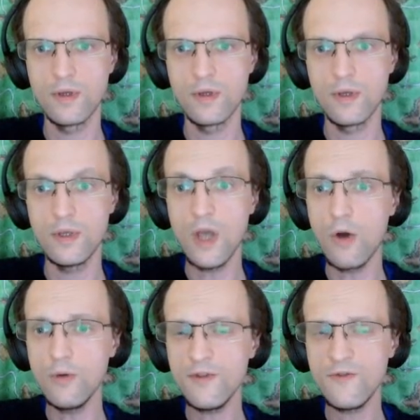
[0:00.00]
Yeah,
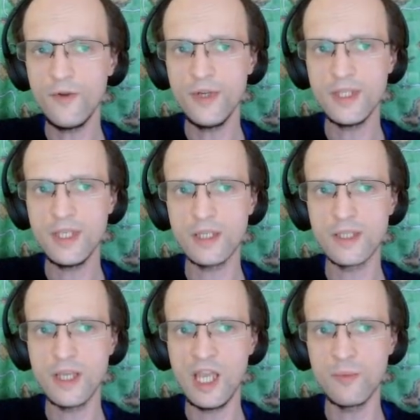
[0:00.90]
only 36
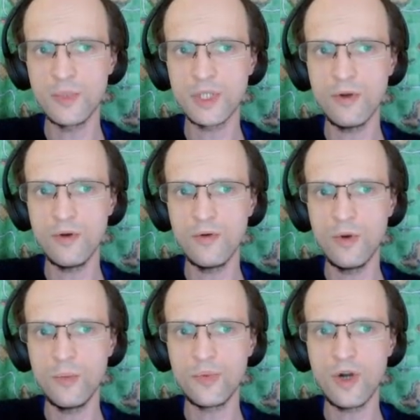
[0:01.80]
games,
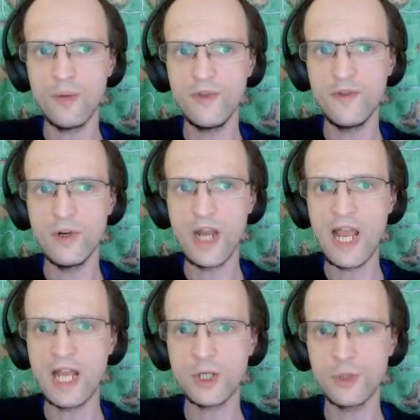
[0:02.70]
so probably their
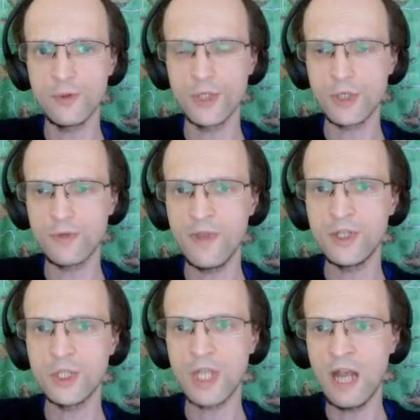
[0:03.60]
actual... They
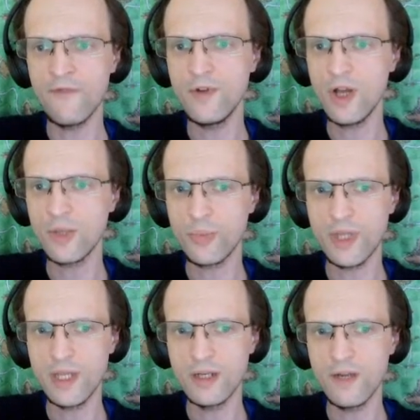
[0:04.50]
just have not
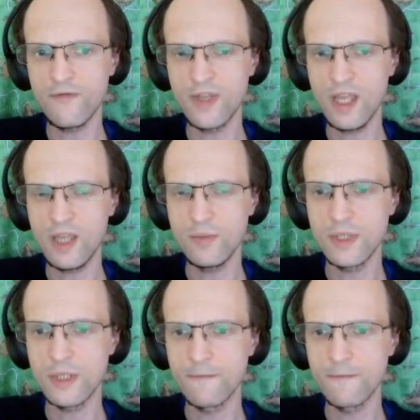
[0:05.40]
played enough games